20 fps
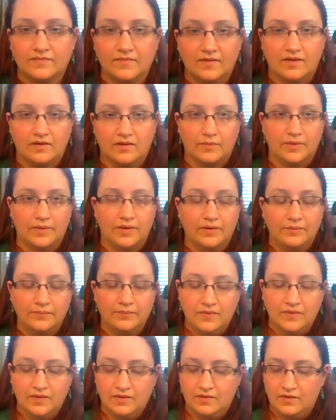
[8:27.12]
There we go.
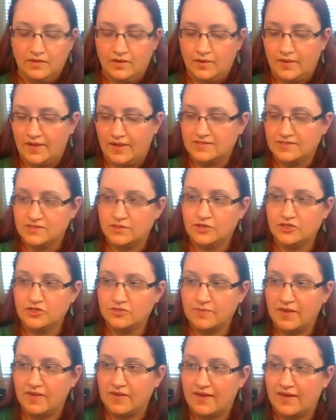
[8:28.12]
Okay, so here's
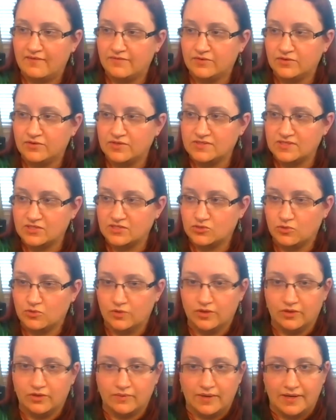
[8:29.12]
my lavender essential
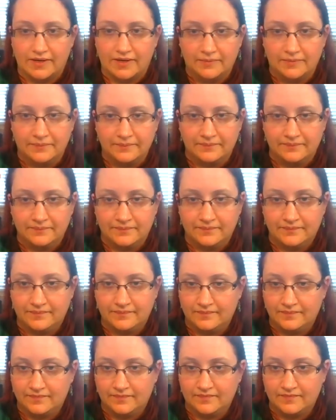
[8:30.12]
oil right here,
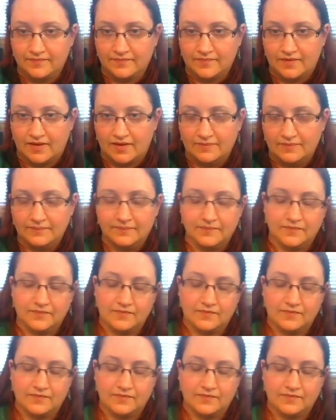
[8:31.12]
okay?